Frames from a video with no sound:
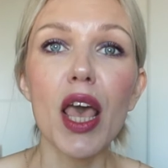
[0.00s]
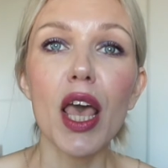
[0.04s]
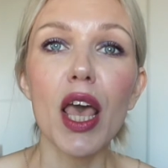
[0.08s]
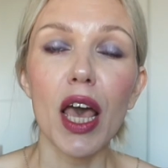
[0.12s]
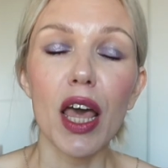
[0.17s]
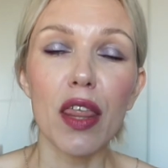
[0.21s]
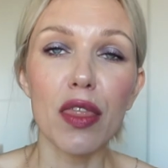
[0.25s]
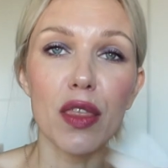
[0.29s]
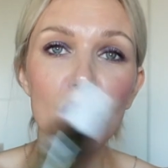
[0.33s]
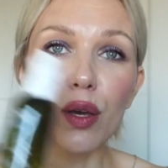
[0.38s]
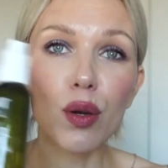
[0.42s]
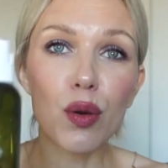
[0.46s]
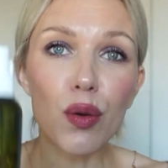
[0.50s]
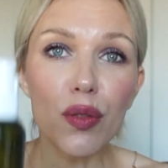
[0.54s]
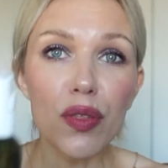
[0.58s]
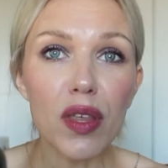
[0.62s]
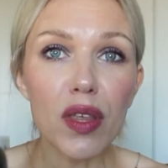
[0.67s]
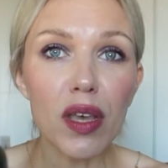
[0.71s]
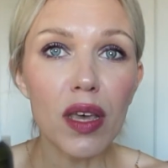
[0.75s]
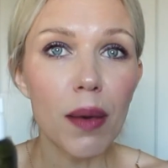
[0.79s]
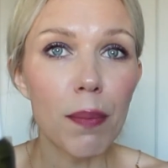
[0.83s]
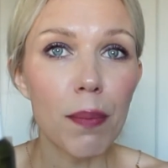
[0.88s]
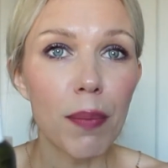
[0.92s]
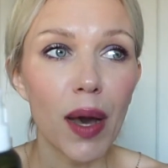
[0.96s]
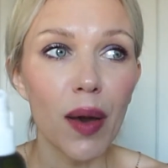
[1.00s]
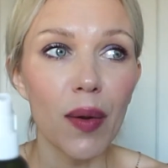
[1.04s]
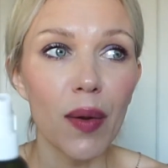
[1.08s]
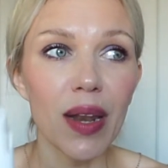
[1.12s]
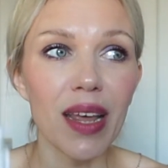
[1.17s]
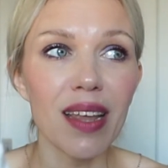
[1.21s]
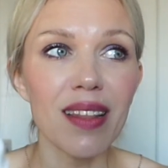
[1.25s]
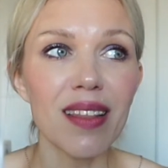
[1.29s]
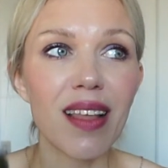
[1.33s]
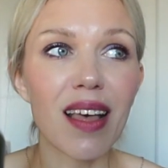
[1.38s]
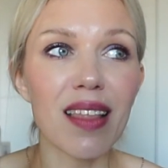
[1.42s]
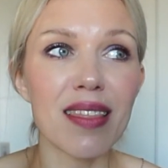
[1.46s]
And the good thing about
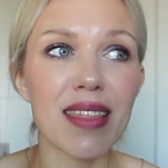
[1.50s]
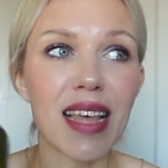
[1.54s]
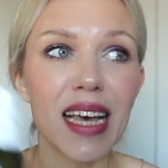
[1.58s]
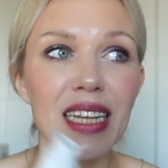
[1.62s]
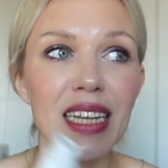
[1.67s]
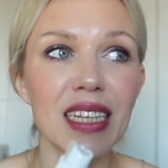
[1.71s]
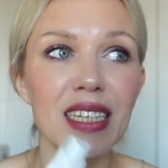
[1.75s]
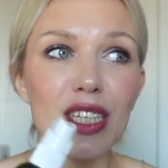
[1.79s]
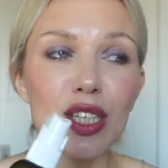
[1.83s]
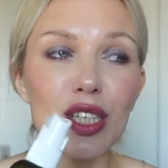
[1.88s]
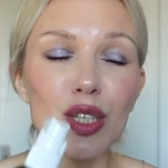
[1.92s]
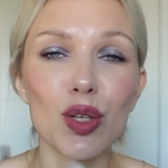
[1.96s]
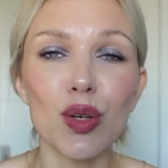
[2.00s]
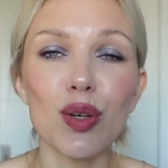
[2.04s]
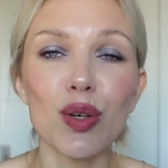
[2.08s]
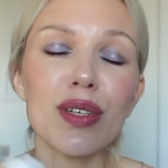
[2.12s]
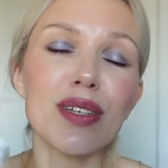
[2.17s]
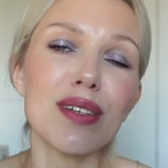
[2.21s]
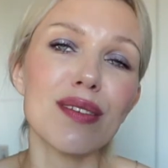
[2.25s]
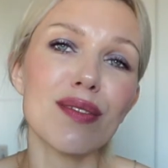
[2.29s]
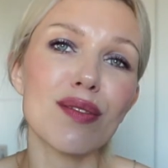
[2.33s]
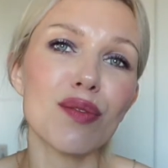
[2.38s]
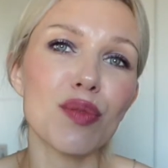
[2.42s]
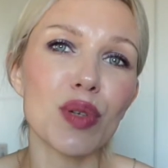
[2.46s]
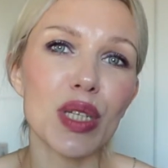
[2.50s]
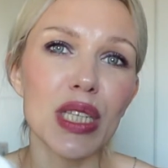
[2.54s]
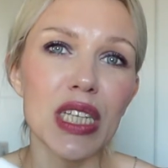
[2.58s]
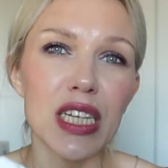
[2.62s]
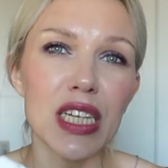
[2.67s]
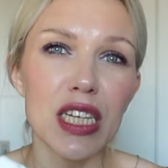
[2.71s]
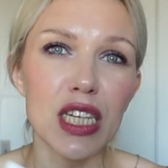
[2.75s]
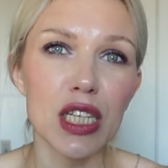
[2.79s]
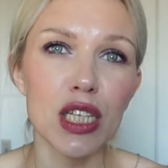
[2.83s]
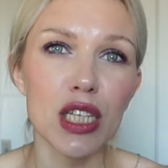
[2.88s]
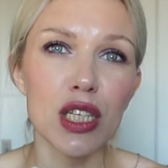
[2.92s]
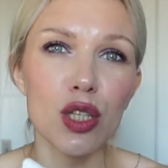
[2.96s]
it, that you don't really
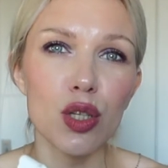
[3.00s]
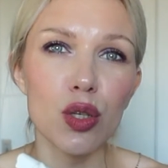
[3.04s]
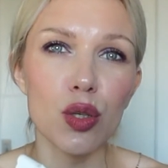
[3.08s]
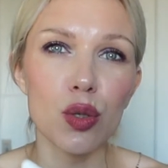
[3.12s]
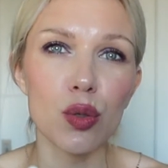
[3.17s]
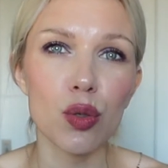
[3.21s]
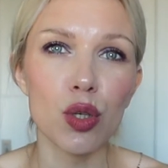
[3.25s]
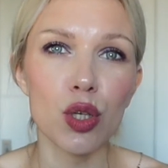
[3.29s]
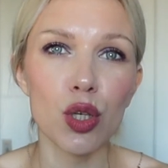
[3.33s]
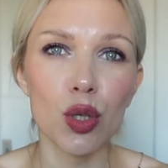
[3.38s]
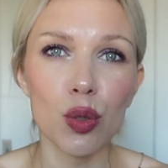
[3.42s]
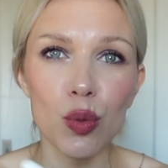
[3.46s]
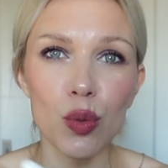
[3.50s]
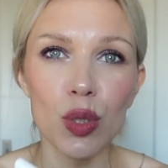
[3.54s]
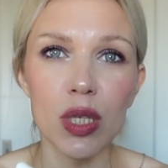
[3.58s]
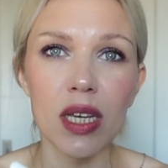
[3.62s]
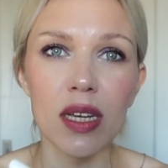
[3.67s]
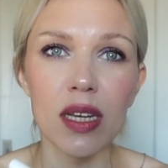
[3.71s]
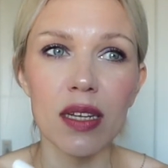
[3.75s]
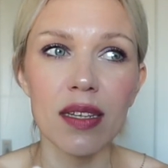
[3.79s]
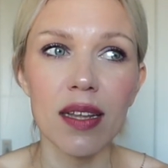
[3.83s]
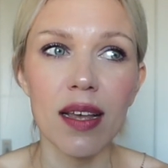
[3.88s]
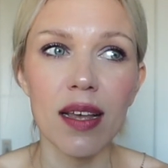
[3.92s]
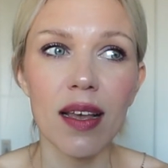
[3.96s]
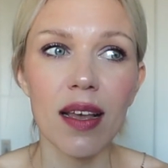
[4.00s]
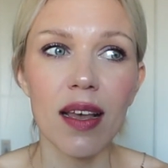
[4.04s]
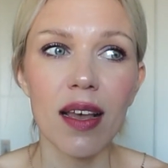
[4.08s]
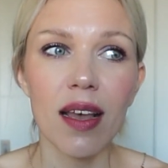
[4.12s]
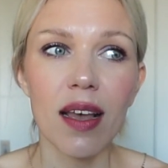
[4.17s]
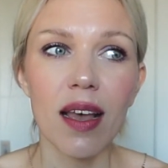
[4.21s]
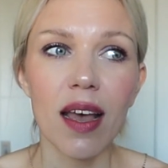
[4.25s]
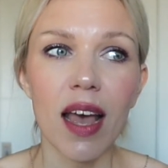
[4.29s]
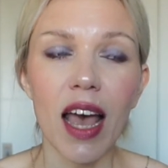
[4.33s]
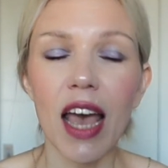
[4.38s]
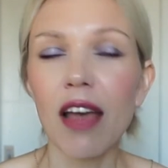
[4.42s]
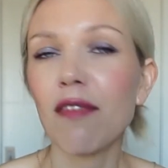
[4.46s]
need to use it
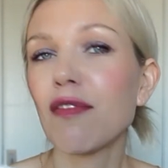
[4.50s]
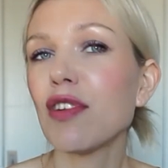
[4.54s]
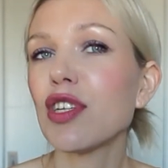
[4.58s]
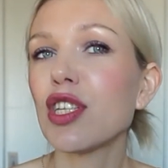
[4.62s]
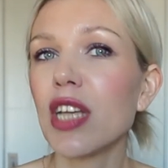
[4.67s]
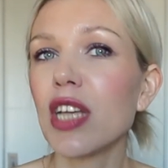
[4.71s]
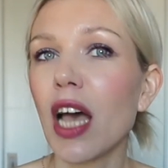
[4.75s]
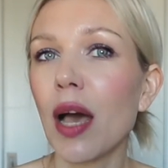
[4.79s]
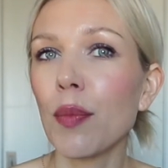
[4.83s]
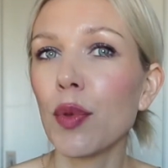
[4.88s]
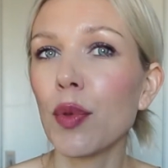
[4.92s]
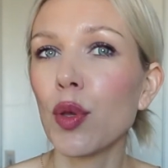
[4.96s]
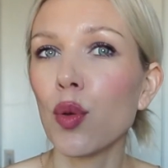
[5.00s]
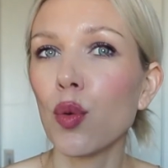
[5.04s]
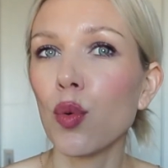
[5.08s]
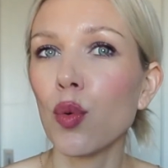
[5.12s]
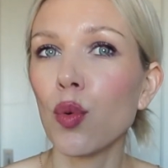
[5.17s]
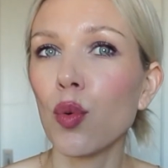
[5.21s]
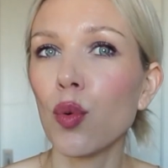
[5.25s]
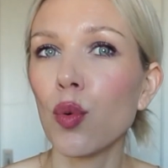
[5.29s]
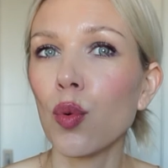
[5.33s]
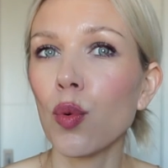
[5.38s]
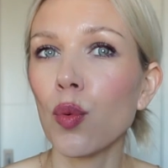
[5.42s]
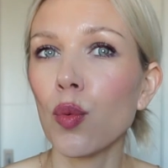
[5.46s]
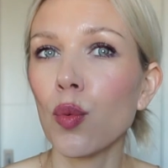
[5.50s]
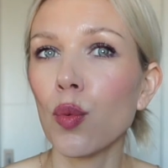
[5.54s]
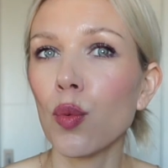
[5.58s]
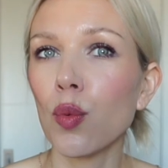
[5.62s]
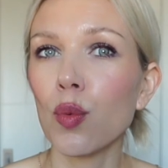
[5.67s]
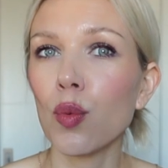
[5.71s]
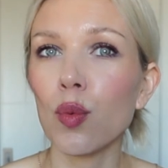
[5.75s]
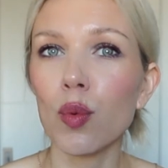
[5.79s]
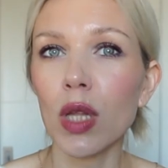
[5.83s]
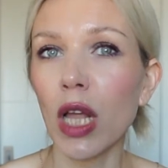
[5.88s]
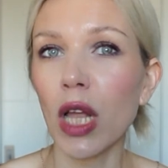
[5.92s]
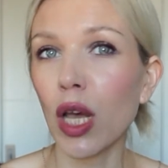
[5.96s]
every time
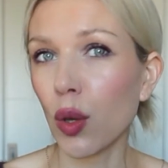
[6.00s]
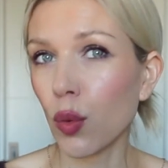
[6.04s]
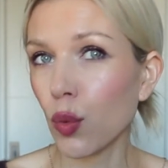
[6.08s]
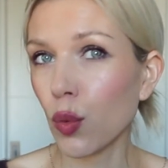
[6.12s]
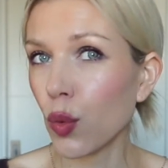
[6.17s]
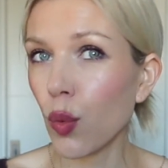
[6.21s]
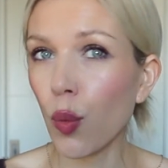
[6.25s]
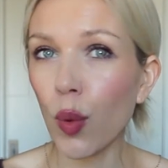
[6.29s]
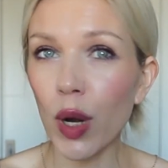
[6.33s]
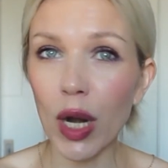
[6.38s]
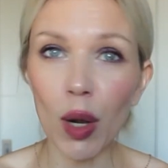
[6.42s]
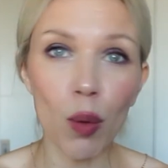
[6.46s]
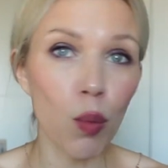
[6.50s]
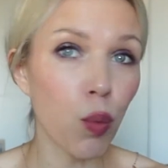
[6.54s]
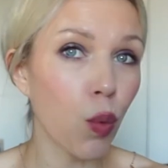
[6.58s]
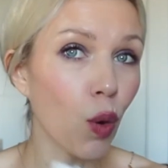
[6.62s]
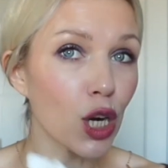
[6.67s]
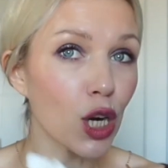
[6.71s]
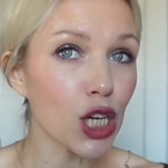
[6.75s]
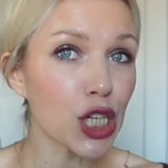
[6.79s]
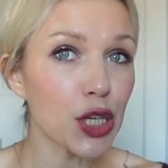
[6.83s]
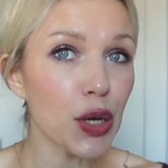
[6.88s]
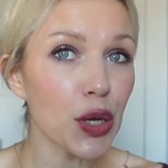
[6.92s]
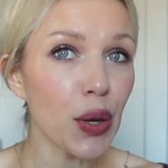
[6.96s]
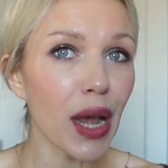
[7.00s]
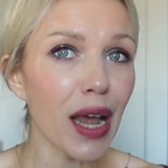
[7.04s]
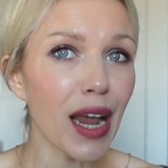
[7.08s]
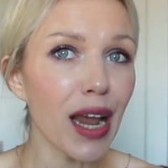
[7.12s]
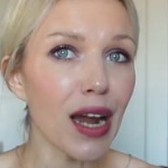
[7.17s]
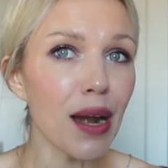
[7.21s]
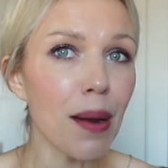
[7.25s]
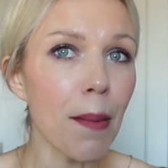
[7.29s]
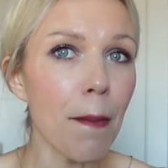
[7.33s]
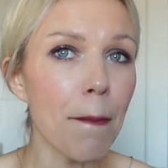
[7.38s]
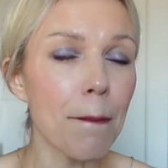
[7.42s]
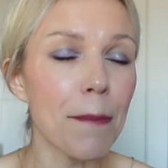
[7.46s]
you, like, you want to wash your
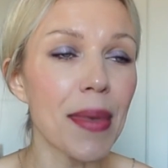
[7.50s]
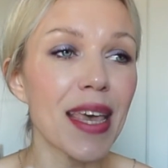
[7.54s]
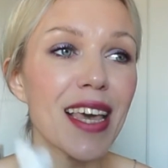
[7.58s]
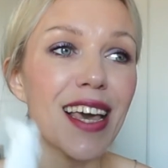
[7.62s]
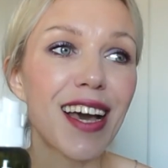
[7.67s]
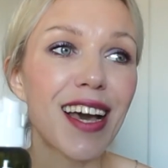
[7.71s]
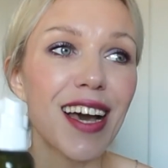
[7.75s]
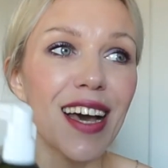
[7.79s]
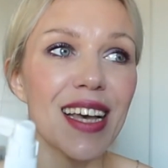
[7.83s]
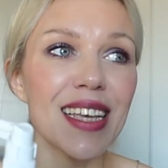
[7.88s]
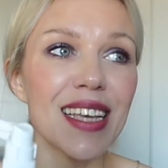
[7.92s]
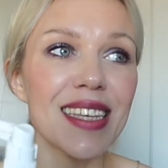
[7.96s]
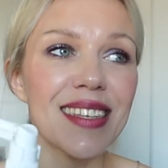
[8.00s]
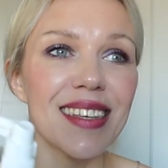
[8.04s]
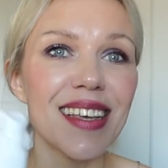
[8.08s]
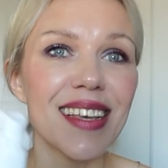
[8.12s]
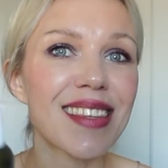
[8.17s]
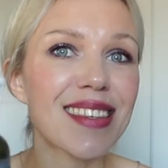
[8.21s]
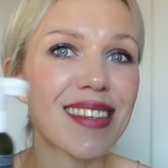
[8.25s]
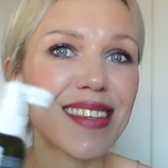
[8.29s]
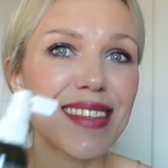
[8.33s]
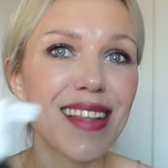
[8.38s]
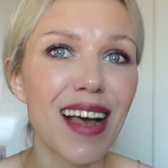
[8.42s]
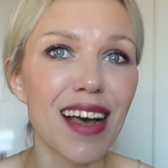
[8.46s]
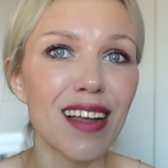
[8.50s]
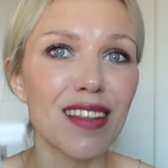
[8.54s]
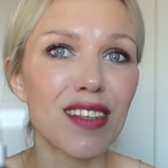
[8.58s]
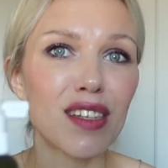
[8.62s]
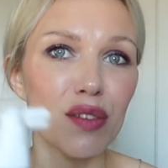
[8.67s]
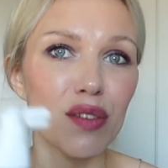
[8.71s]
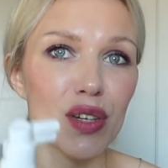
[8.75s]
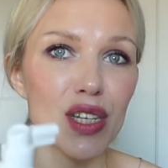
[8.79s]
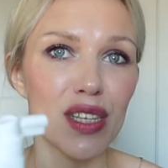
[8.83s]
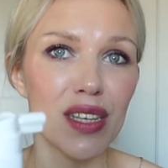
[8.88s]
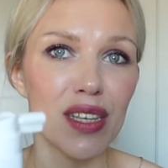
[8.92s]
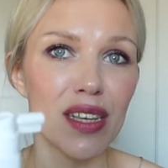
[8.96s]
hair, because it's not
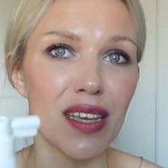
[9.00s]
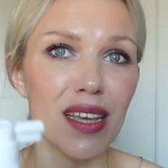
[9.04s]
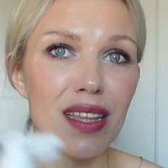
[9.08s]
greasy.